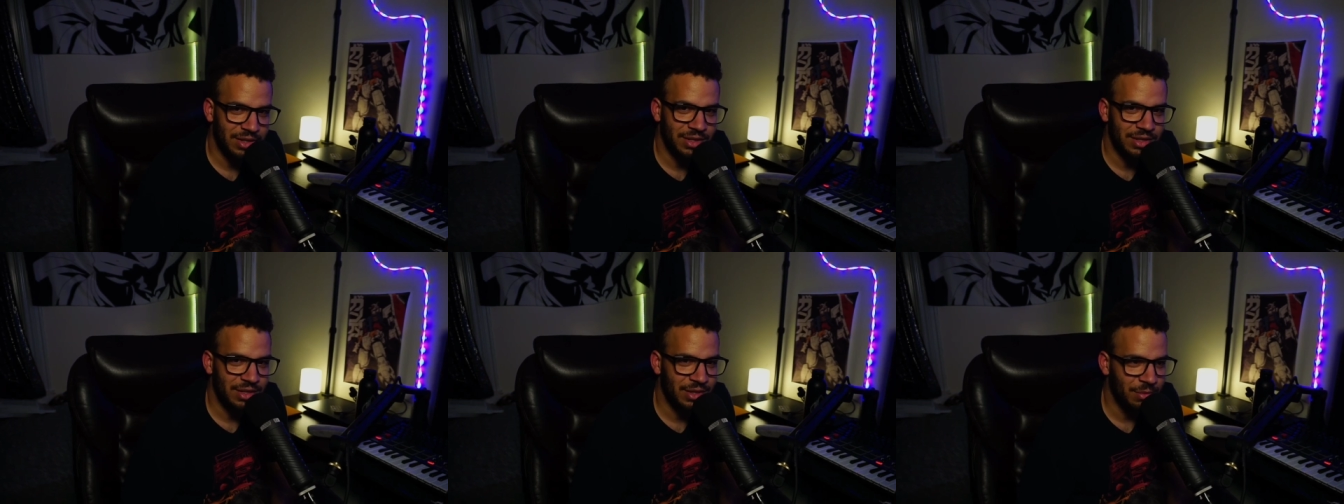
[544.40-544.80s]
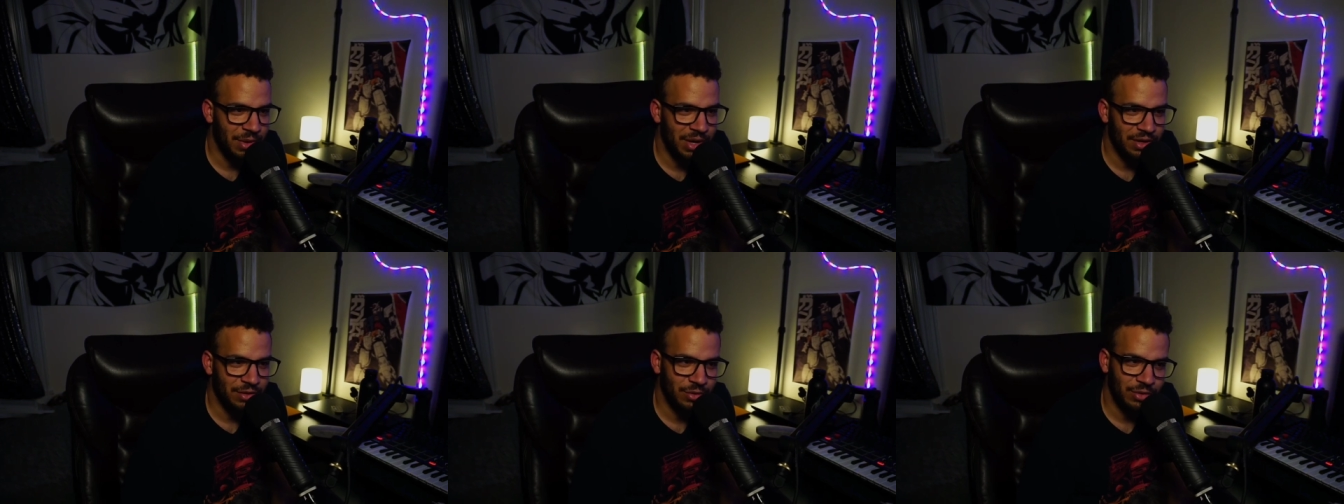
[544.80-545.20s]
you might
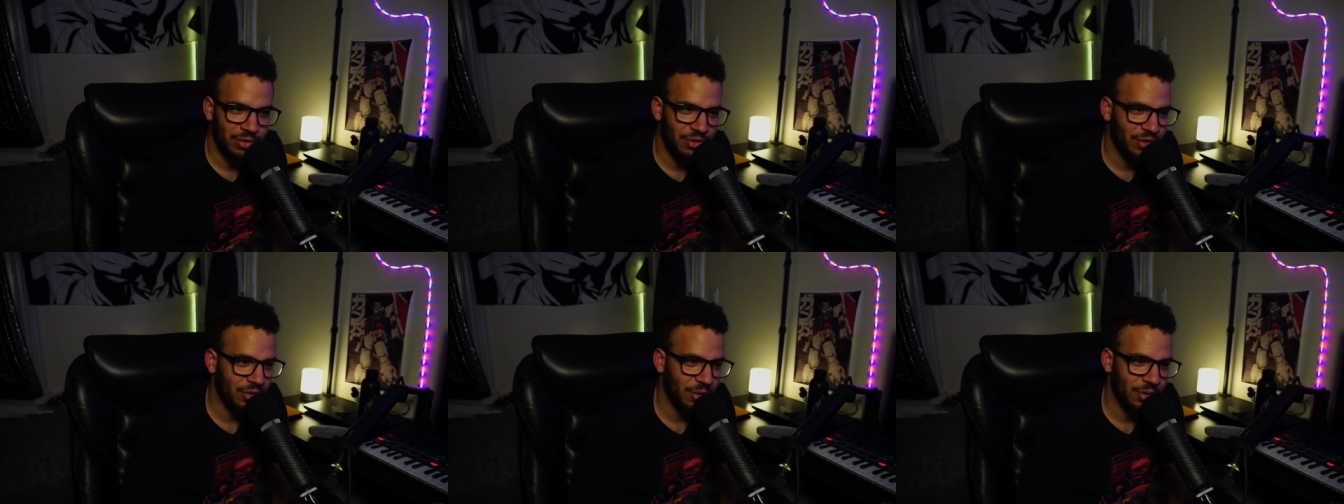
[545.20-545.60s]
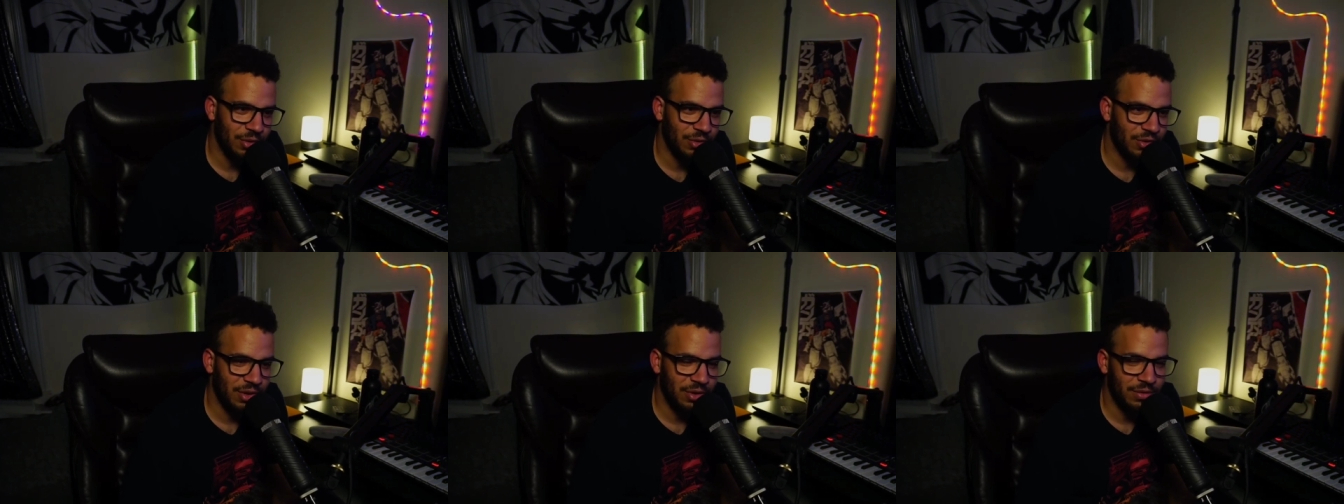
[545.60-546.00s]
as well just throw
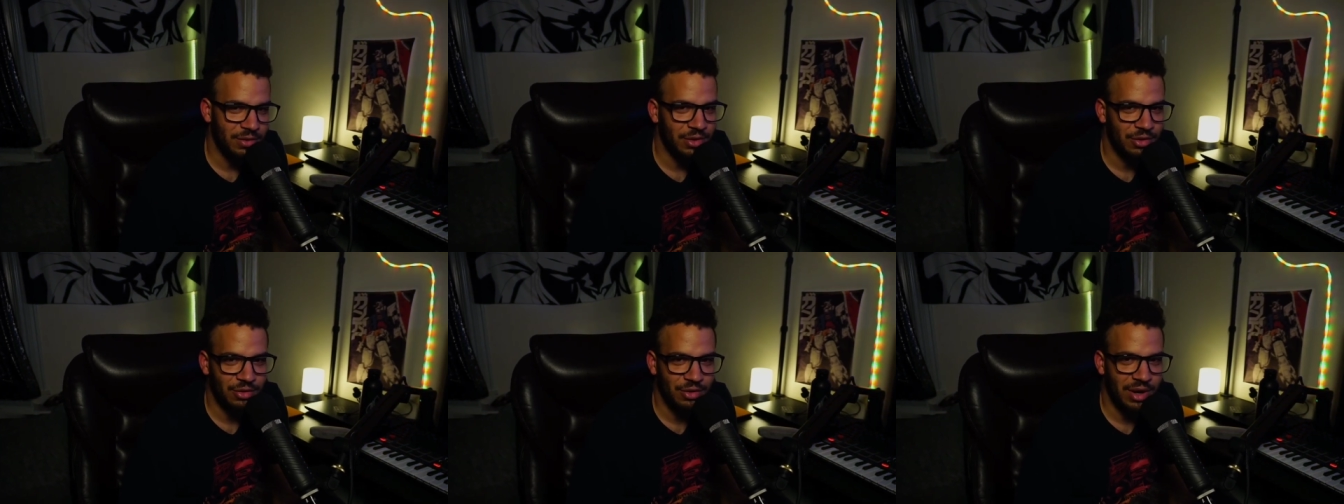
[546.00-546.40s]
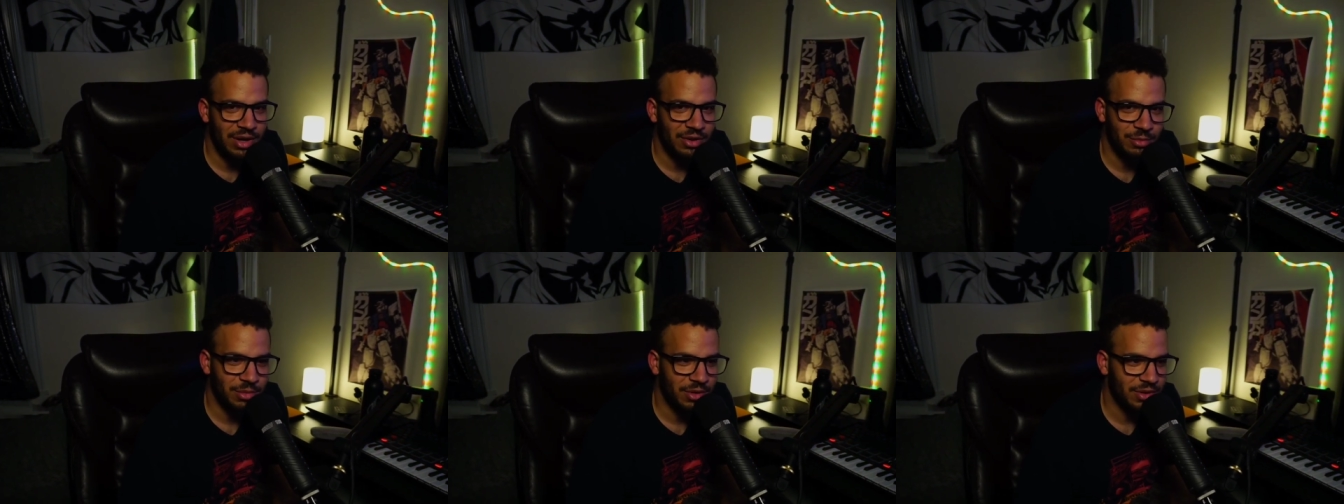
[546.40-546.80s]
yourself in the trash
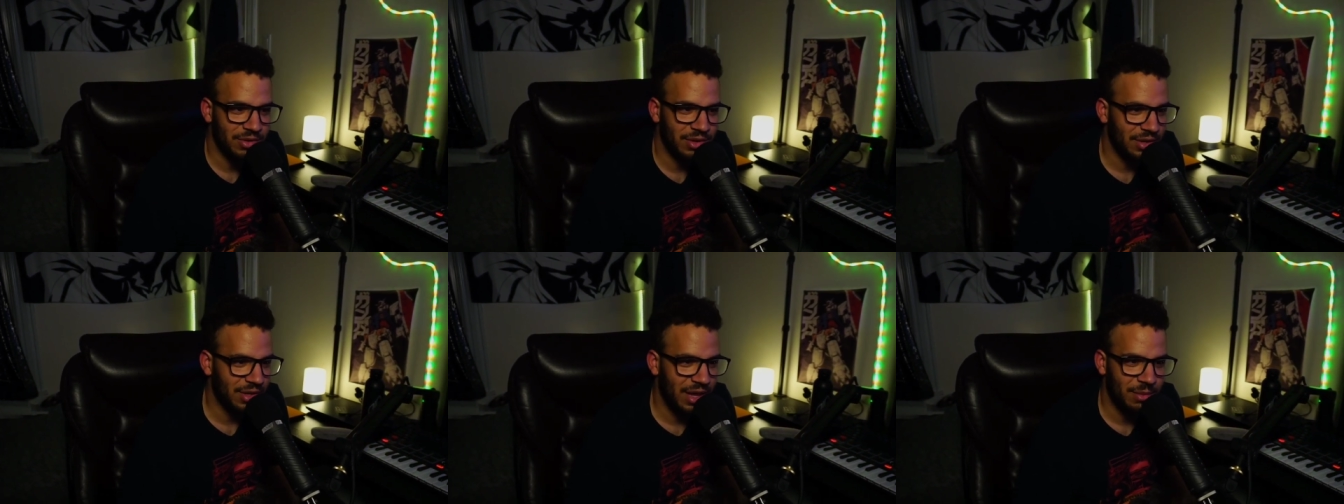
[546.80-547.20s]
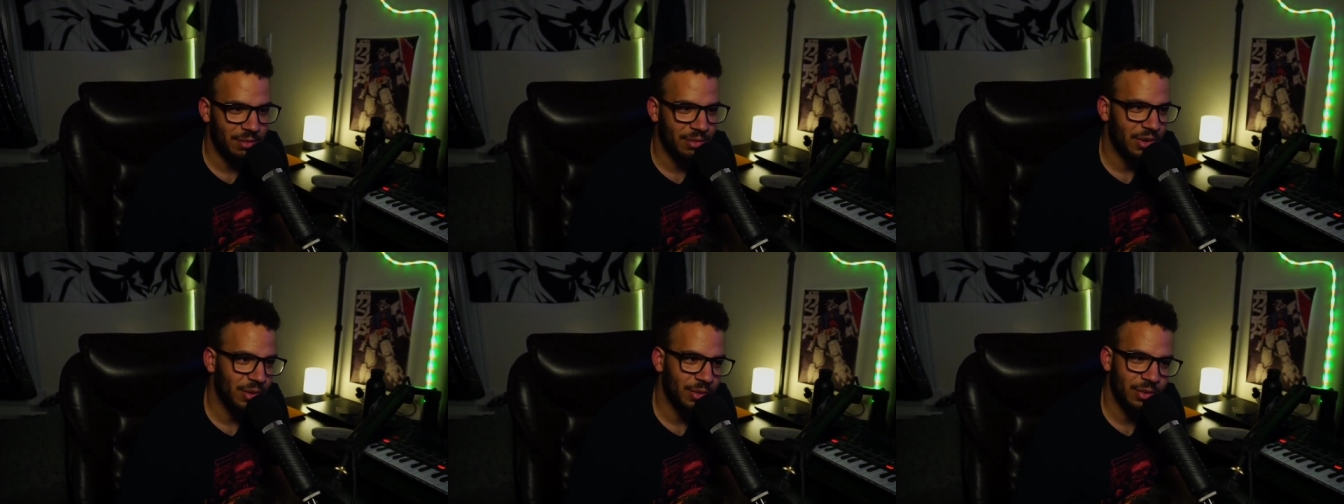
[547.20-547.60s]
because at that
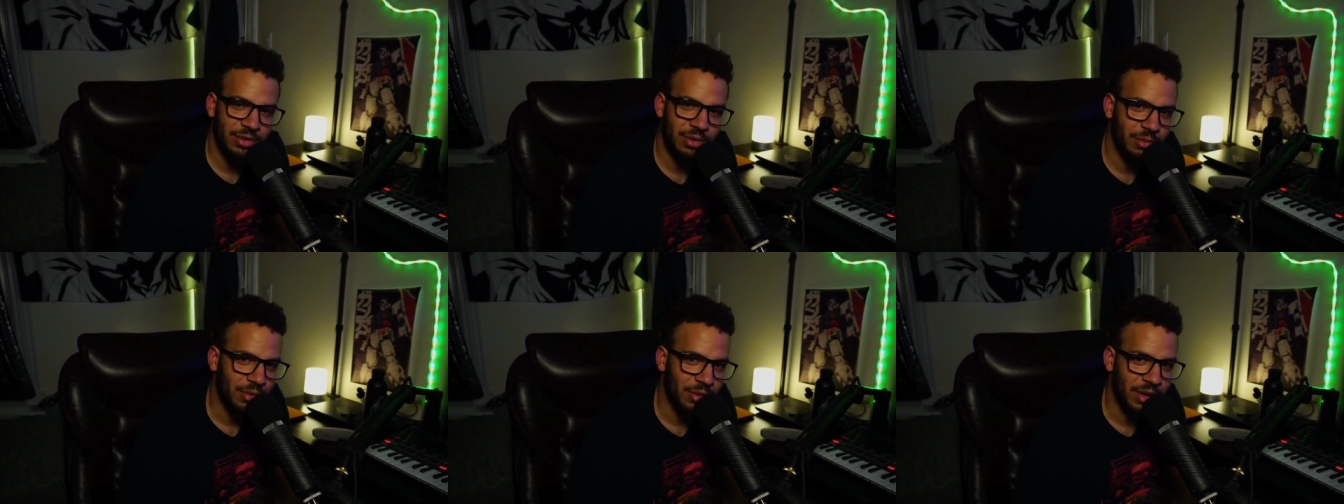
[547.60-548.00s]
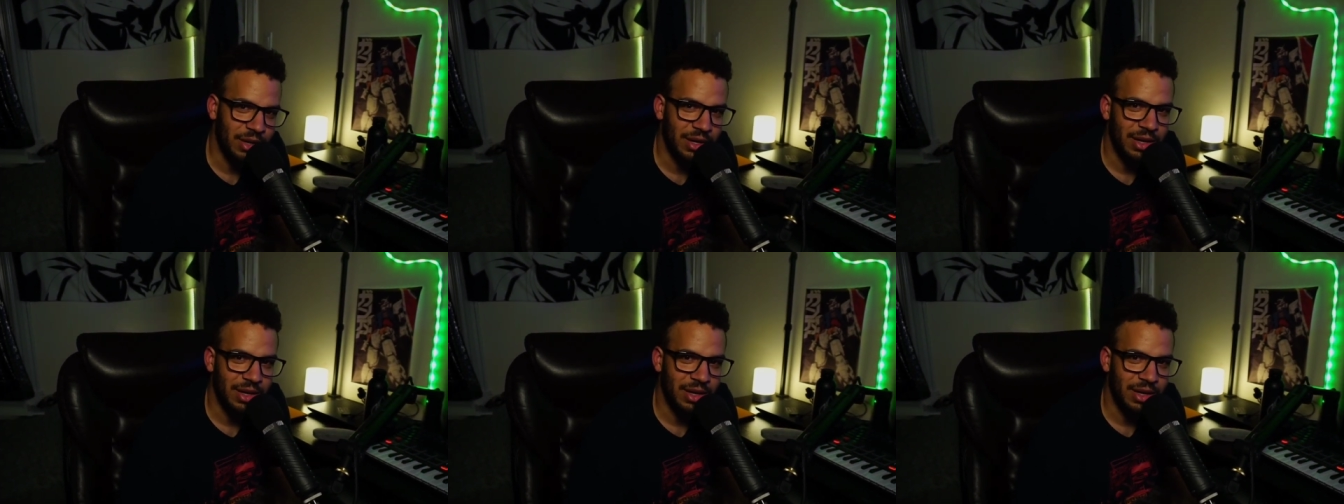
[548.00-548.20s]
point, what's the point?